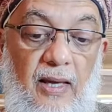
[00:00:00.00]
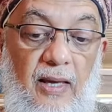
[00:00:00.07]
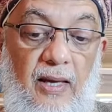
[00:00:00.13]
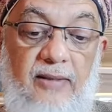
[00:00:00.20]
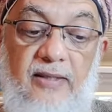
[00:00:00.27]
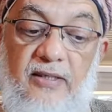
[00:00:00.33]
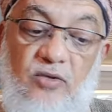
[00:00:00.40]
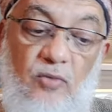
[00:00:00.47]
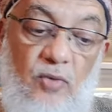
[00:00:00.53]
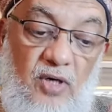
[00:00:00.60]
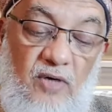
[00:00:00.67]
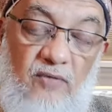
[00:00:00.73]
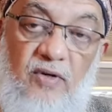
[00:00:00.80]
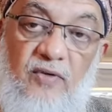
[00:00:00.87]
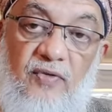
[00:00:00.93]
And there's a
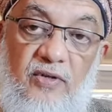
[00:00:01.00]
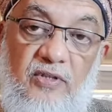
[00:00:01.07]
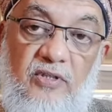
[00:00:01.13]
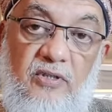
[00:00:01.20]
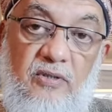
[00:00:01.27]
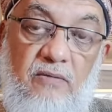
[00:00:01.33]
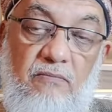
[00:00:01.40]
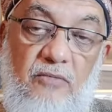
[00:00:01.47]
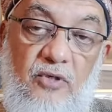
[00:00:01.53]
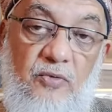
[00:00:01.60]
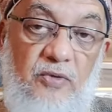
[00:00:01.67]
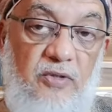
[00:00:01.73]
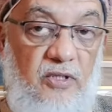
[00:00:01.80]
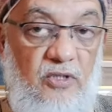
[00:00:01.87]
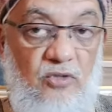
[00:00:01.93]
world of difference
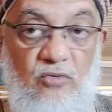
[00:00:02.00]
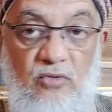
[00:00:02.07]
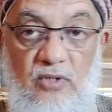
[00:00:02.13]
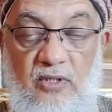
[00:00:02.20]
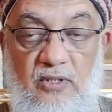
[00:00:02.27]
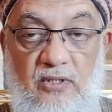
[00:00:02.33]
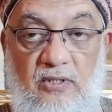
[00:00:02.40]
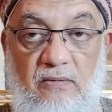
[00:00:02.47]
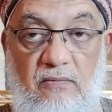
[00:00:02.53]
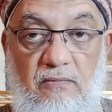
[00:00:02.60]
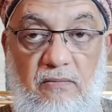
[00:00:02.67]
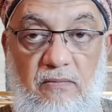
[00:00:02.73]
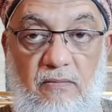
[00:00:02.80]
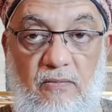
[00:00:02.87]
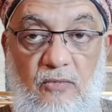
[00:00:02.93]
between these two things.
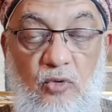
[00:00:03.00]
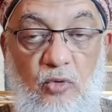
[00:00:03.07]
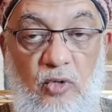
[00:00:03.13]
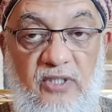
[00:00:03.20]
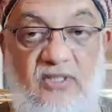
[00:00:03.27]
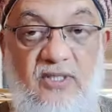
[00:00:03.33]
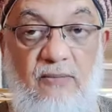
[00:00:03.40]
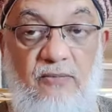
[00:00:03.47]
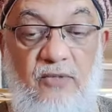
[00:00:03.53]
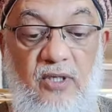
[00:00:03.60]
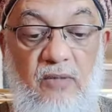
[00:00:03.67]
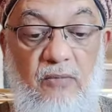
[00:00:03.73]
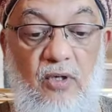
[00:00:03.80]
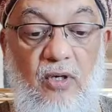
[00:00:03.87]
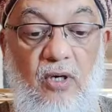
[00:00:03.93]
Doing
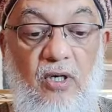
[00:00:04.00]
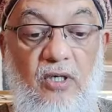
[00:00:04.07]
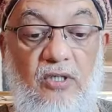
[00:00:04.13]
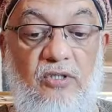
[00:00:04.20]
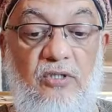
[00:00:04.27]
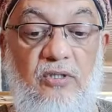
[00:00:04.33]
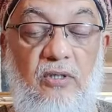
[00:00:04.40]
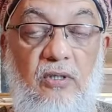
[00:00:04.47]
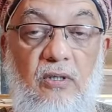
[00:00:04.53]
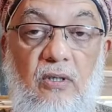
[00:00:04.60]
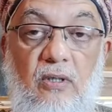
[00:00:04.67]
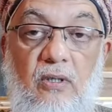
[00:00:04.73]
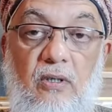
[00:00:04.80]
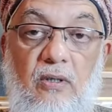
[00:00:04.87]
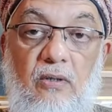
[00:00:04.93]
something because
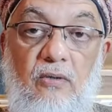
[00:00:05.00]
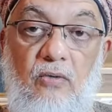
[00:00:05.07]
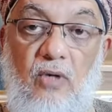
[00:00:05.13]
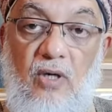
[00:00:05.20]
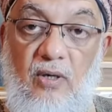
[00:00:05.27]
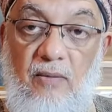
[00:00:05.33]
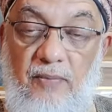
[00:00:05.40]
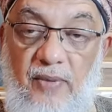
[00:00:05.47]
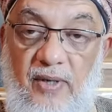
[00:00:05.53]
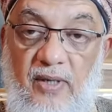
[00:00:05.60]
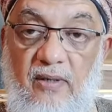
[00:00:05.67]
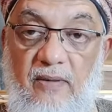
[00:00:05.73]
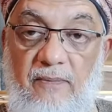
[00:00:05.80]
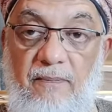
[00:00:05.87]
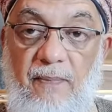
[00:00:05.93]
you are
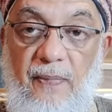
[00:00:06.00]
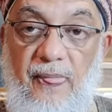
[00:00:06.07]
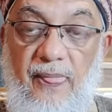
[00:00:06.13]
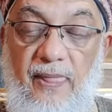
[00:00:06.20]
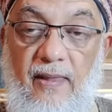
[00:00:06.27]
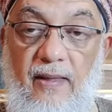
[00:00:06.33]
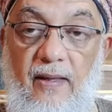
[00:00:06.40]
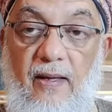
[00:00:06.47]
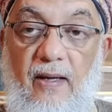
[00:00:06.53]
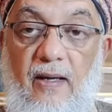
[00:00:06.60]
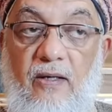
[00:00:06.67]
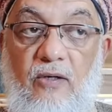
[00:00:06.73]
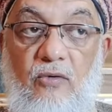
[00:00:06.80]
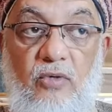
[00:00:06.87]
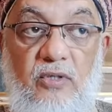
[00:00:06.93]
compelled,
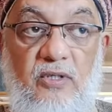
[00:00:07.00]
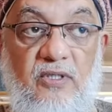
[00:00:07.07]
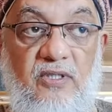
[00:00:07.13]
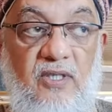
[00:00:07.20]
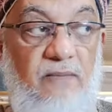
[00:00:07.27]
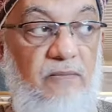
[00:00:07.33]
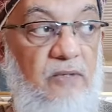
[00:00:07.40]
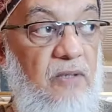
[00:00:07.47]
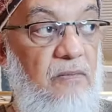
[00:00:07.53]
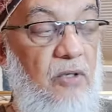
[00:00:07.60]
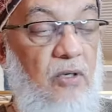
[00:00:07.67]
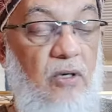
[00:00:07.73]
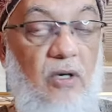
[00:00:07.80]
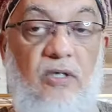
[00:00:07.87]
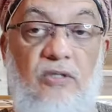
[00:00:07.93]
and doing the same thing
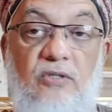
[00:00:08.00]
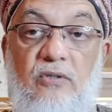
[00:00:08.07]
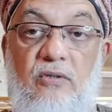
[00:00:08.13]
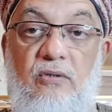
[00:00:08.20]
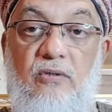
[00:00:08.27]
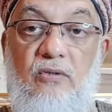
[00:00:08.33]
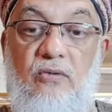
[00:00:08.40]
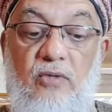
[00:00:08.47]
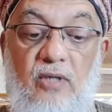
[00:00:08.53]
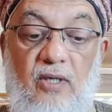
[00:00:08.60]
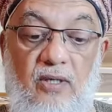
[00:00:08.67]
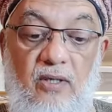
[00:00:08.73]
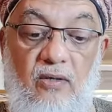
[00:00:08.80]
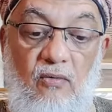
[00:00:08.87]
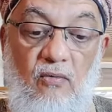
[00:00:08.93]
because you
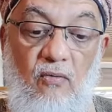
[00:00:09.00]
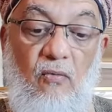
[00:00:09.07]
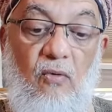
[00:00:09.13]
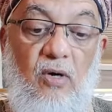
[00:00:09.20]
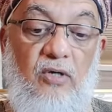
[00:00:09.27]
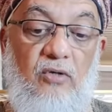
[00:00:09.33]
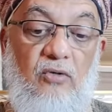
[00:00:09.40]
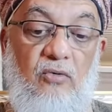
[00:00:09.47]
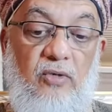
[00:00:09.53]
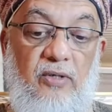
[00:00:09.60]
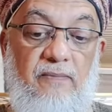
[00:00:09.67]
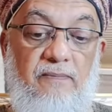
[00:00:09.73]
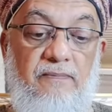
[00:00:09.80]
really want to do it.